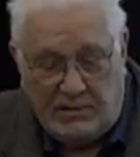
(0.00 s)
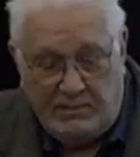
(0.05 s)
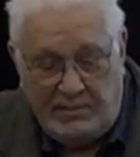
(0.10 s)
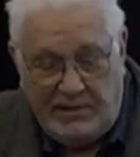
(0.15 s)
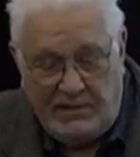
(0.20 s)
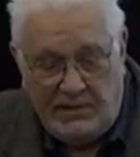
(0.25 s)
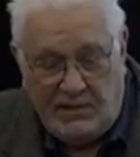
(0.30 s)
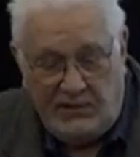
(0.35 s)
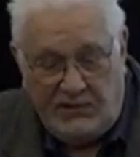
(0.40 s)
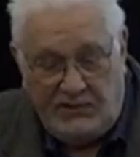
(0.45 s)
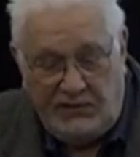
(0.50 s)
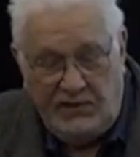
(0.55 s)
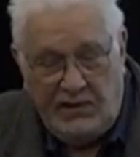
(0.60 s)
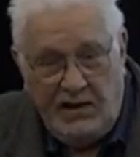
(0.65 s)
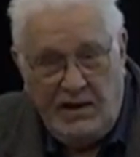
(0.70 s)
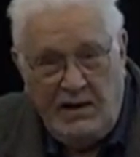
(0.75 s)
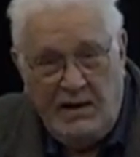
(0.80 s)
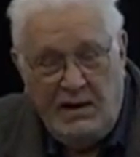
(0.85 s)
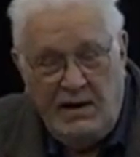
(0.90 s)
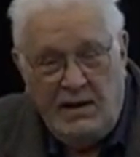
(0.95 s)
because
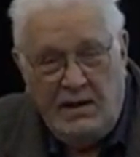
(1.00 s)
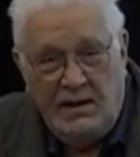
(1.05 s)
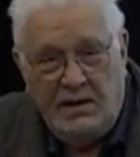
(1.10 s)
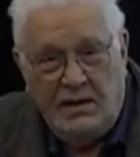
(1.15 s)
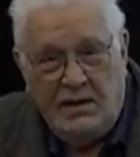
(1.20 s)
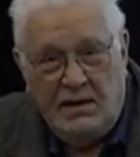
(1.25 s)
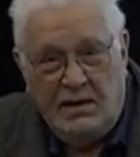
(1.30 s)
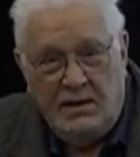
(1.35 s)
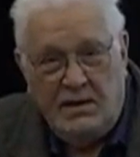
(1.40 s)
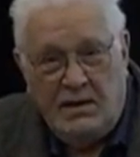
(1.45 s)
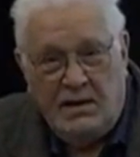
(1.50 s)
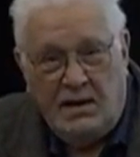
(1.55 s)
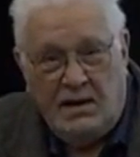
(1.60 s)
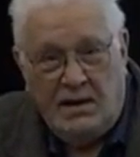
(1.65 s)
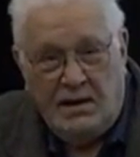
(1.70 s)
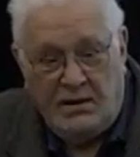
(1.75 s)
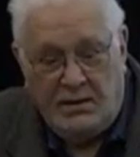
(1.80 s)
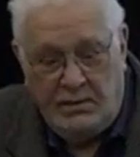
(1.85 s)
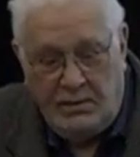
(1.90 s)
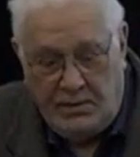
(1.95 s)

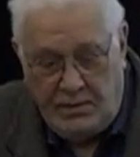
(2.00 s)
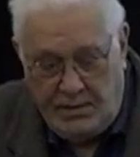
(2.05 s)
the